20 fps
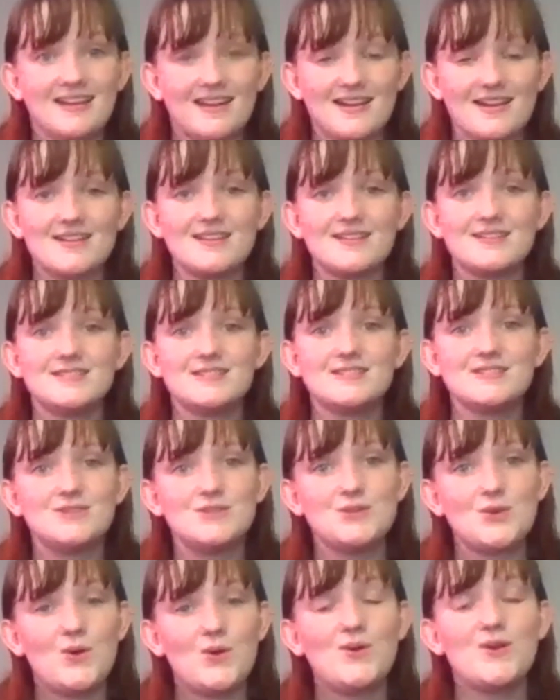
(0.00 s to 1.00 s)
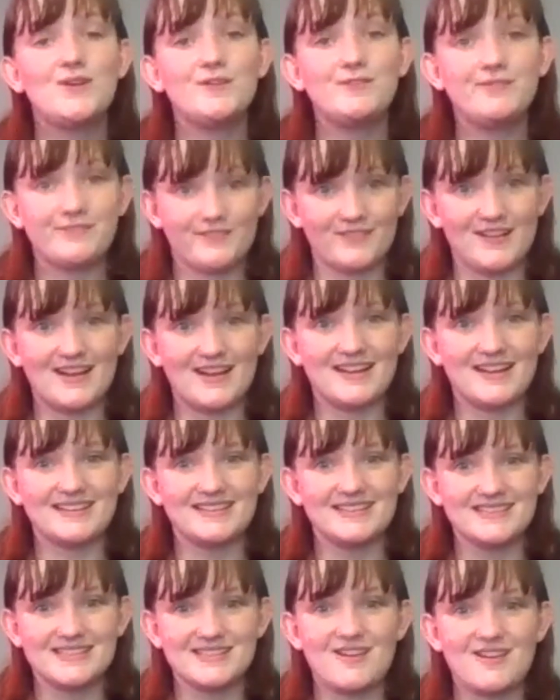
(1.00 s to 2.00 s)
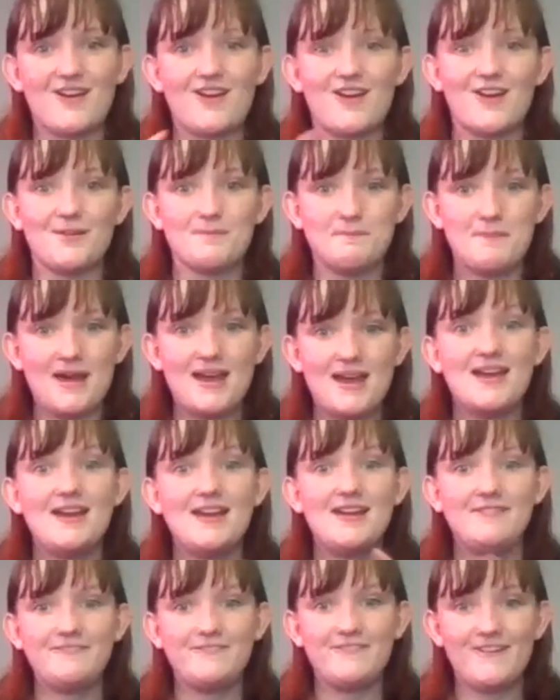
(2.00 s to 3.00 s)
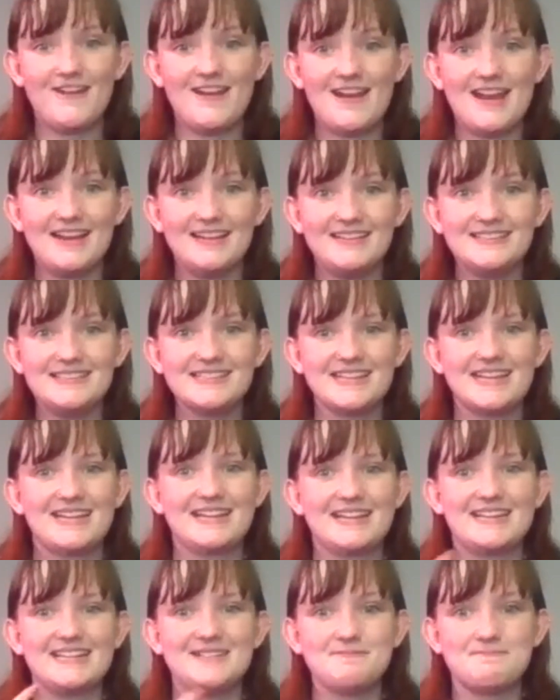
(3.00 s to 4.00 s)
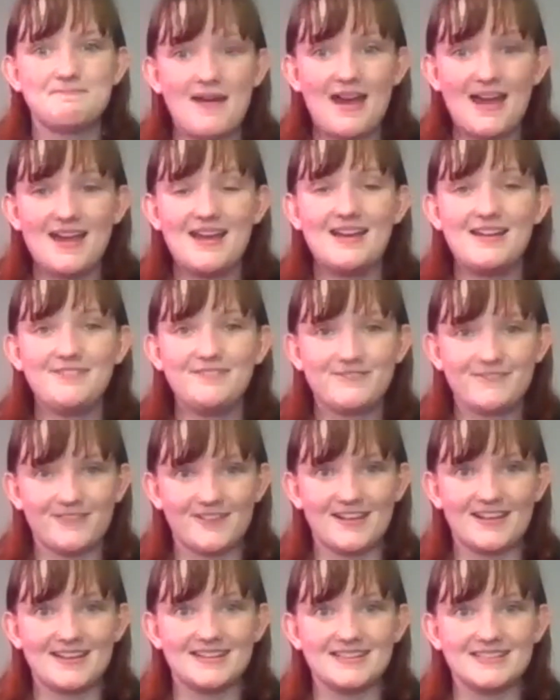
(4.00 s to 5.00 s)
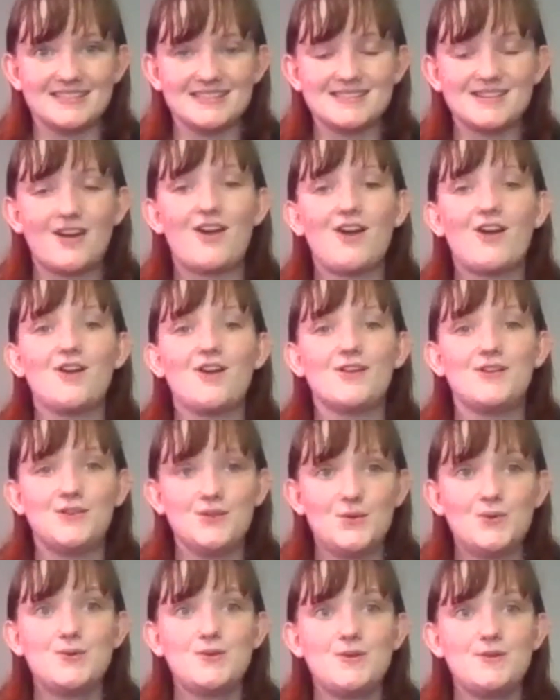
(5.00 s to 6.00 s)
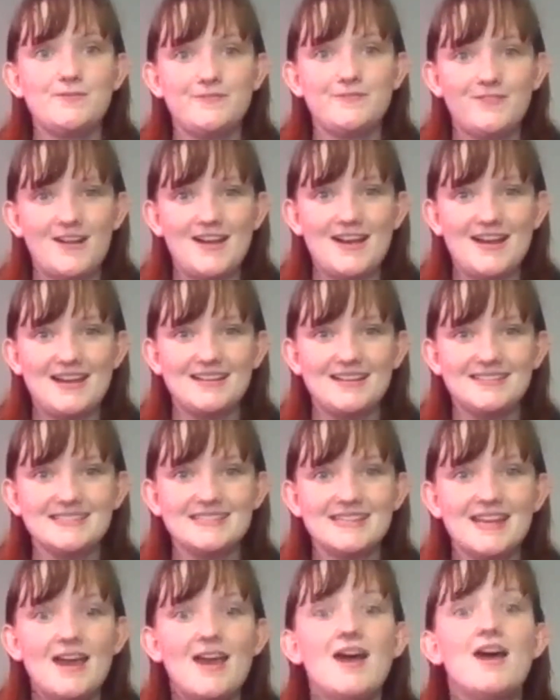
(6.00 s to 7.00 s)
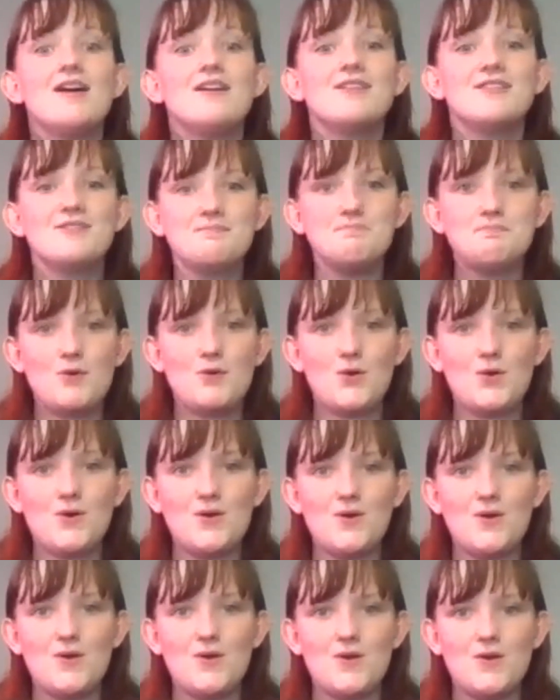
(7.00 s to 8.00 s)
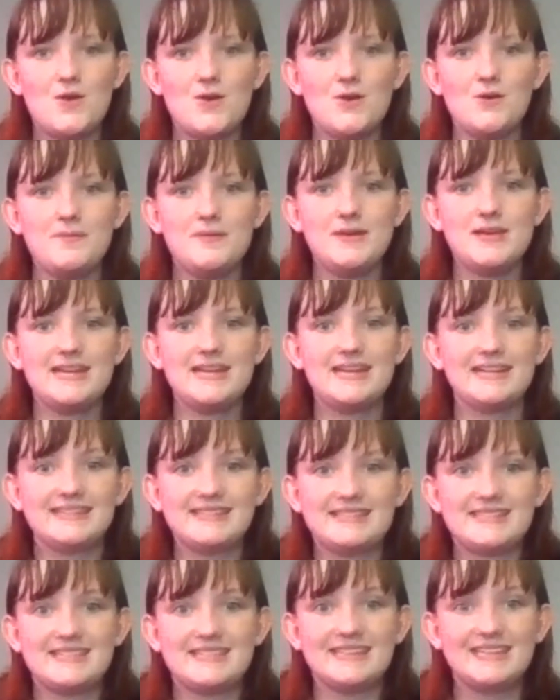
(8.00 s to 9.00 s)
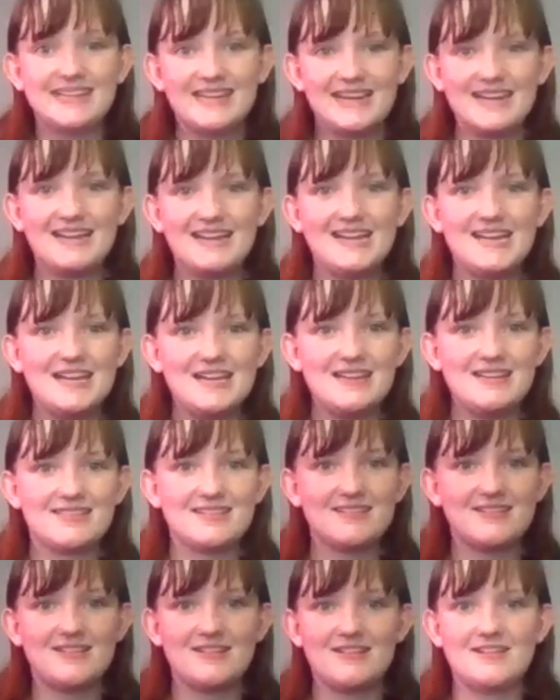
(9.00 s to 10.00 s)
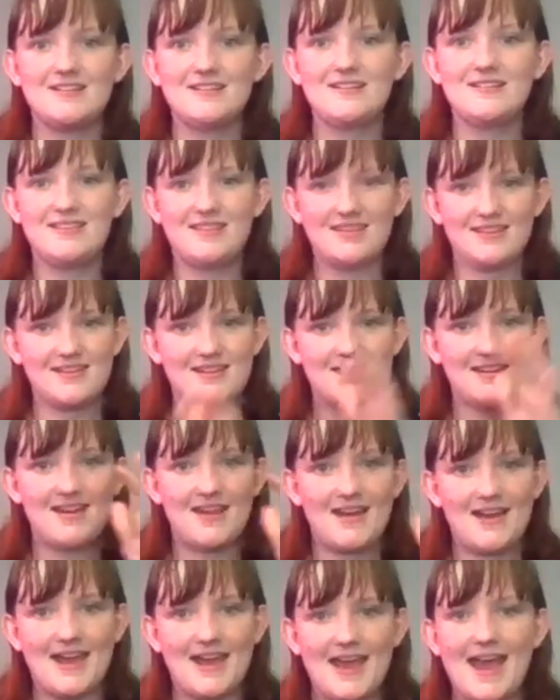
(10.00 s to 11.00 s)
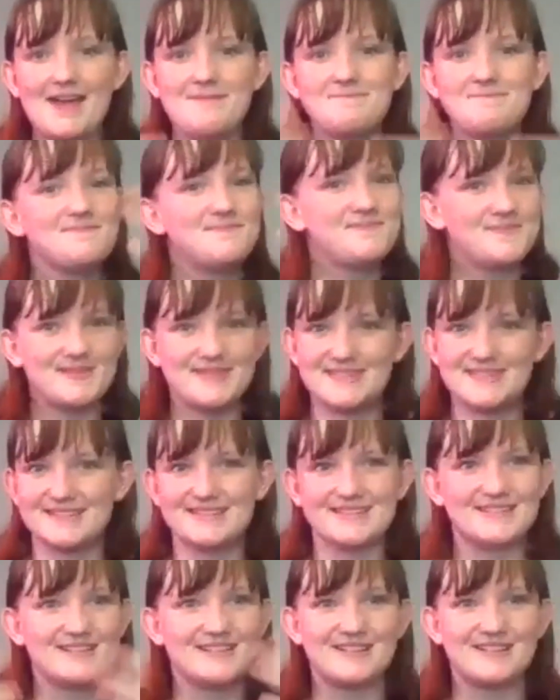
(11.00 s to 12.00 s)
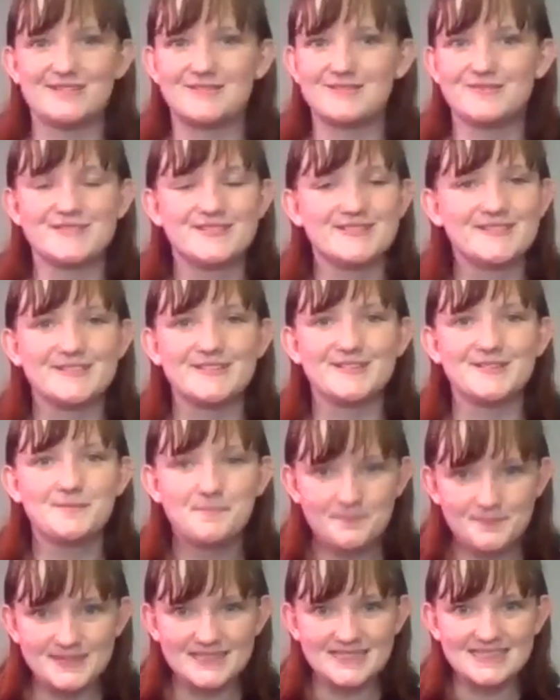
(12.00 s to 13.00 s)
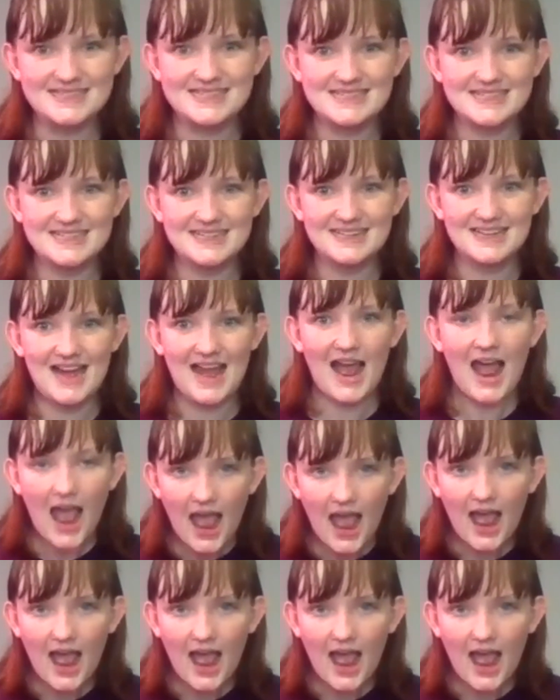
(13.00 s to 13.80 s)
'cause your friends are my friends and my friends are your friends. The more we get together, the happier we'll be.